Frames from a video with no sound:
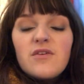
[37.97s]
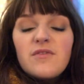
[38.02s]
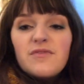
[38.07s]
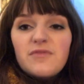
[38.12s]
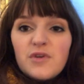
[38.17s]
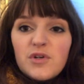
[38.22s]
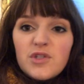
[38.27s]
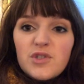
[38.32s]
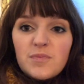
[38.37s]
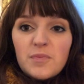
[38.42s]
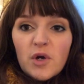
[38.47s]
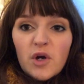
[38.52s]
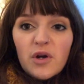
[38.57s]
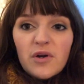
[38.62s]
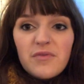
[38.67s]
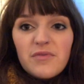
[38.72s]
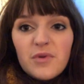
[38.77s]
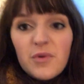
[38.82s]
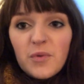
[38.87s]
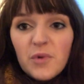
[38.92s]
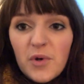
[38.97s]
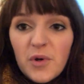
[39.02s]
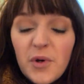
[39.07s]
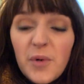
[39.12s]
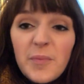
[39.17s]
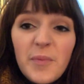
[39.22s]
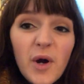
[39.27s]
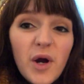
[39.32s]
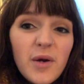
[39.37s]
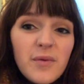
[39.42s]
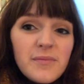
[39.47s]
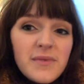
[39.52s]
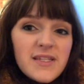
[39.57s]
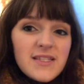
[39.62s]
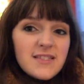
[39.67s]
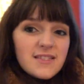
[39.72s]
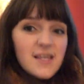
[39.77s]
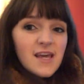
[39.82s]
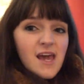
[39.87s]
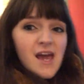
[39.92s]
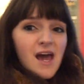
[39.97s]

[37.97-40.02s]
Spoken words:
first part of the Royal Apartments,